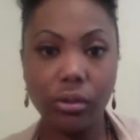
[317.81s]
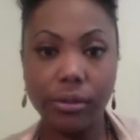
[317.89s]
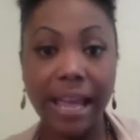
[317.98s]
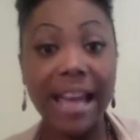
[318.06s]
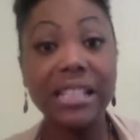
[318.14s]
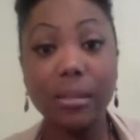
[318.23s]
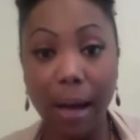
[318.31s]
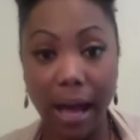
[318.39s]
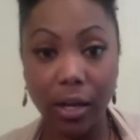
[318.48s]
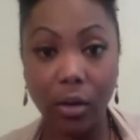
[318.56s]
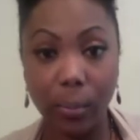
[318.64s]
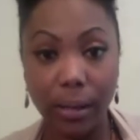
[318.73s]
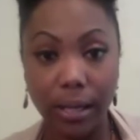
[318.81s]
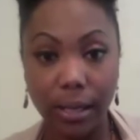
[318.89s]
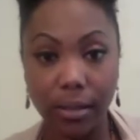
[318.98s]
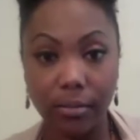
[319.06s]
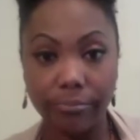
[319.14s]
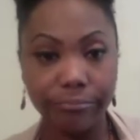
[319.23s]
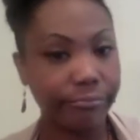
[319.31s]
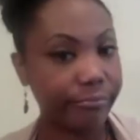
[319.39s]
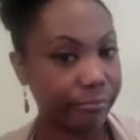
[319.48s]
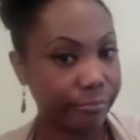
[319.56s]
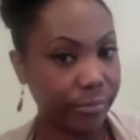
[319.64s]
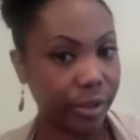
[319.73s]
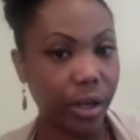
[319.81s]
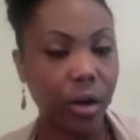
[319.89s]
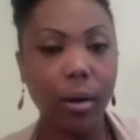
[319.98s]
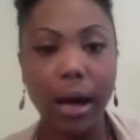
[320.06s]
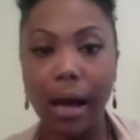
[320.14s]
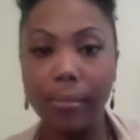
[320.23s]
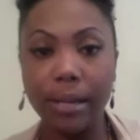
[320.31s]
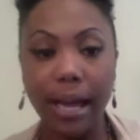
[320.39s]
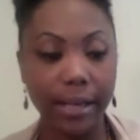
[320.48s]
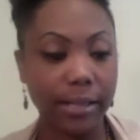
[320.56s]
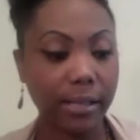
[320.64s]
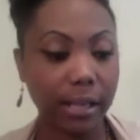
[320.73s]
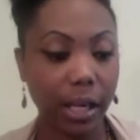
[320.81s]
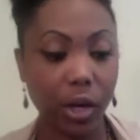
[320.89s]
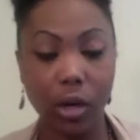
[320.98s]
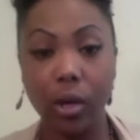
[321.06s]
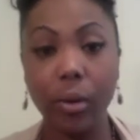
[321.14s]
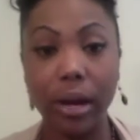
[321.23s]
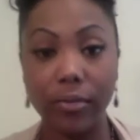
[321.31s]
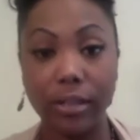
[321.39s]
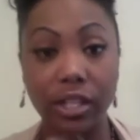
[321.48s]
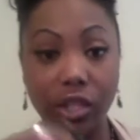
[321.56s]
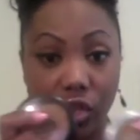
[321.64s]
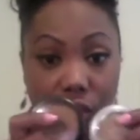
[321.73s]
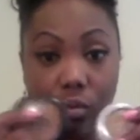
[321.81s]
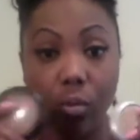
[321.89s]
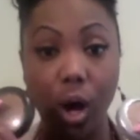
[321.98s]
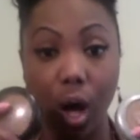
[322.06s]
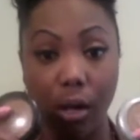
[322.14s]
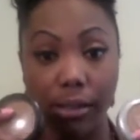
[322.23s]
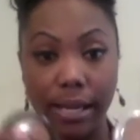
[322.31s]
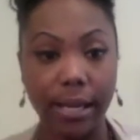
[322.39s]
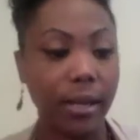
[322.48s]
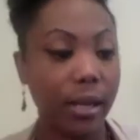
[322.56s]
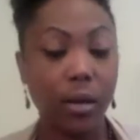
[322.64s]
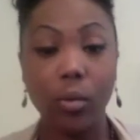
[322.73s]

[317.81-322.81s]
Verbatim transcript: That's my opinion. You know, I'm not carrying around these two all day.